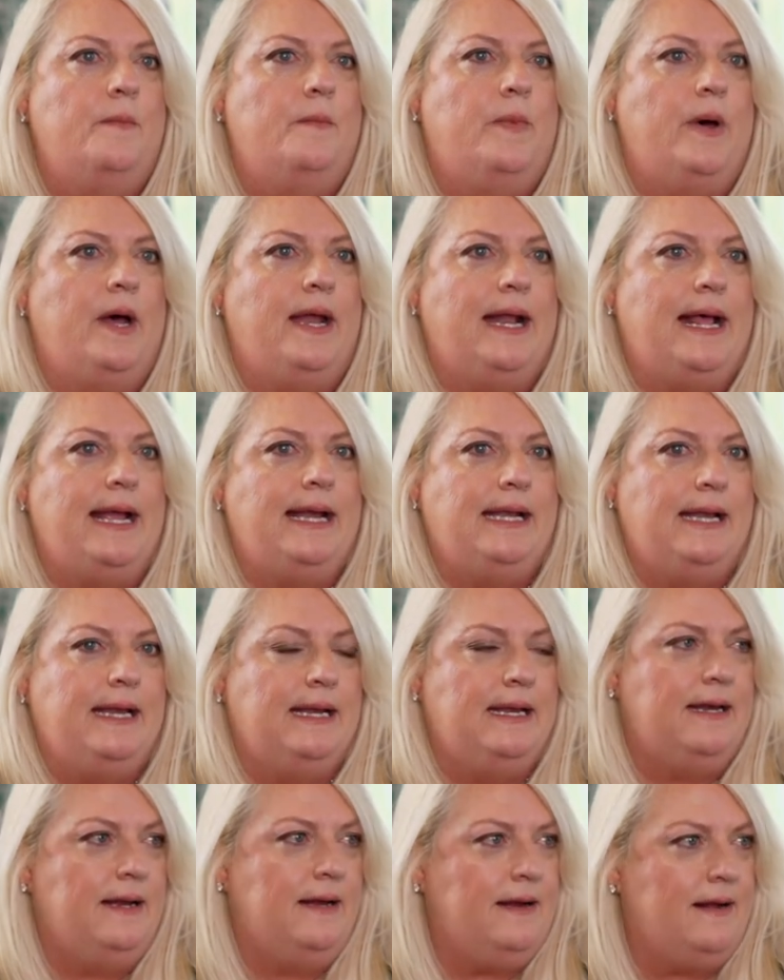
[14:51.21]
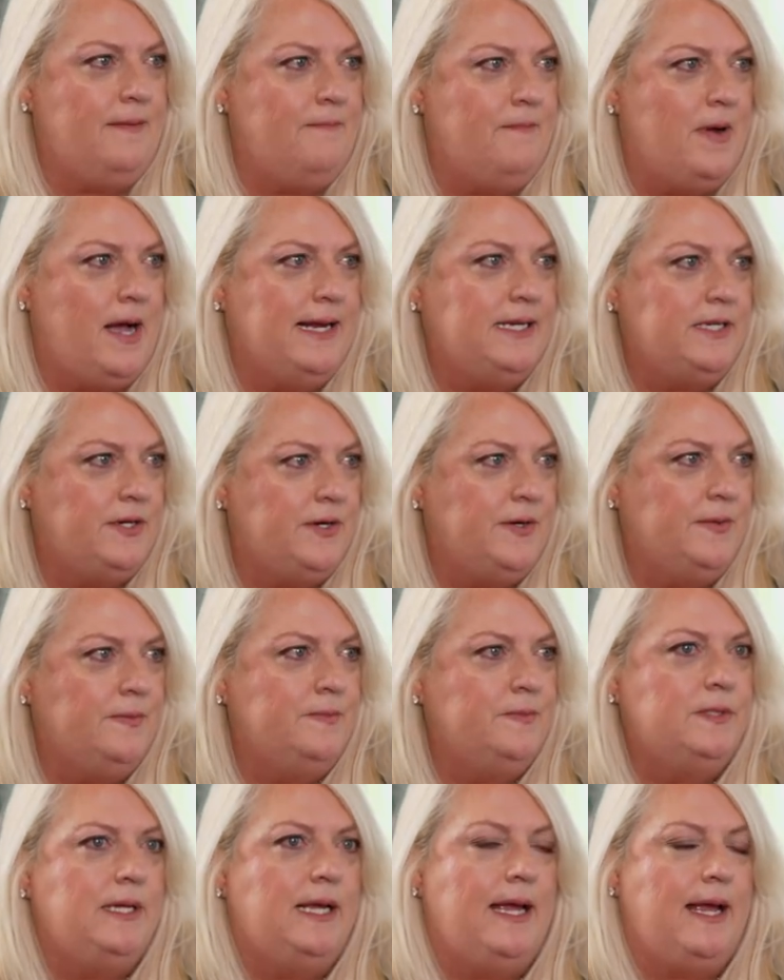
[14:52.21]
but I needed it on my
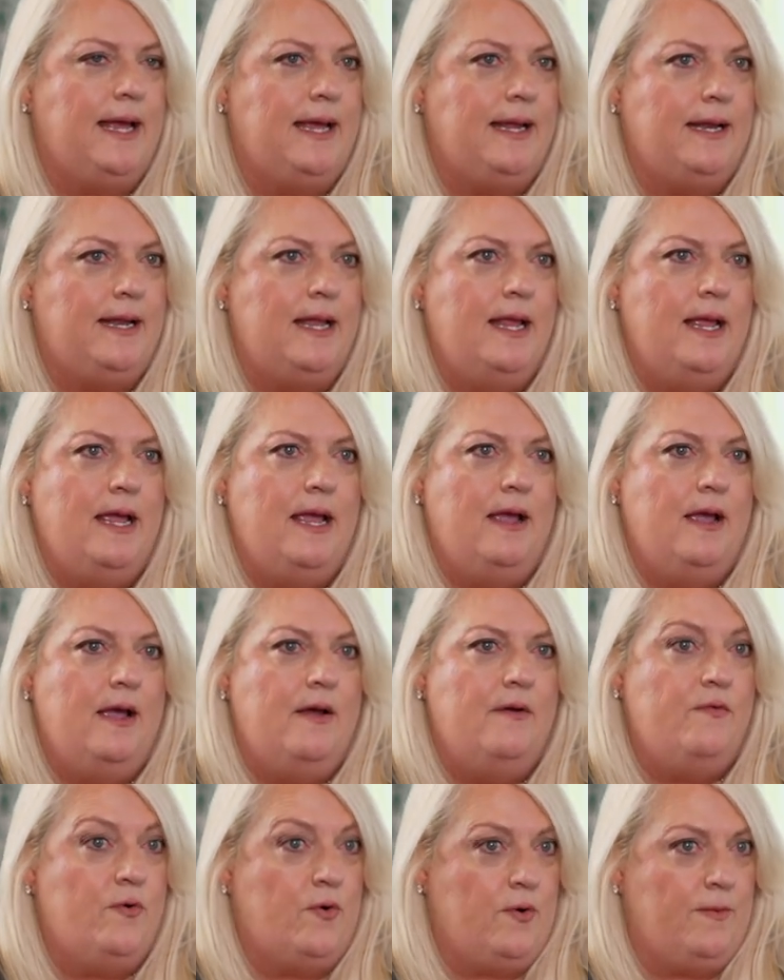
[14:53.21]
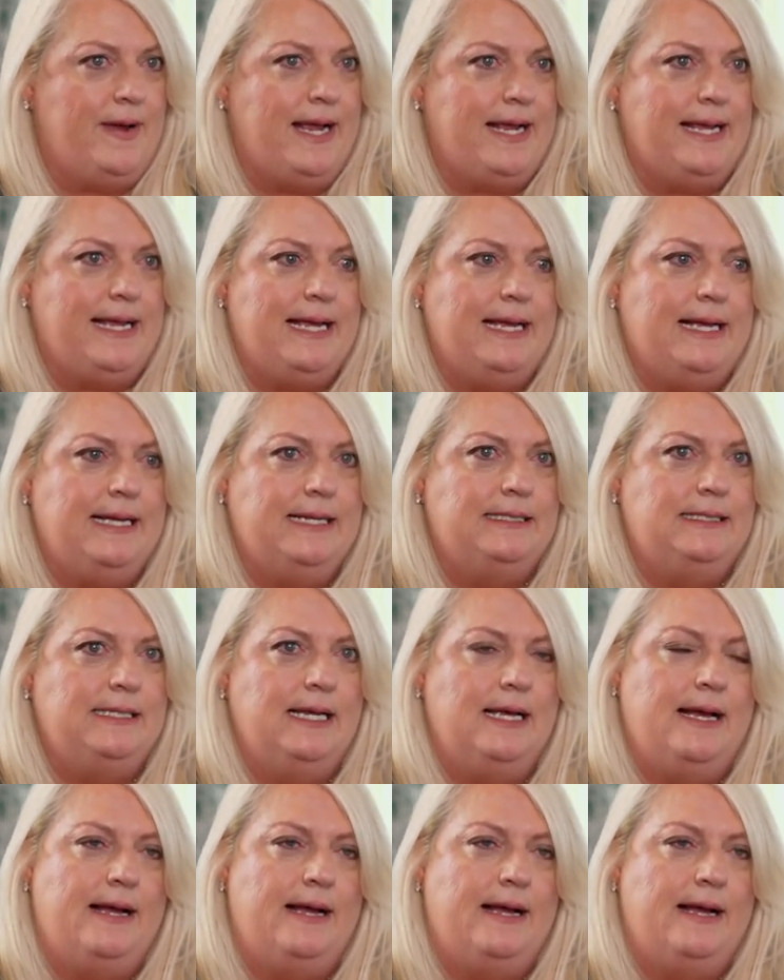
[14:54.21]
terms and for my kids.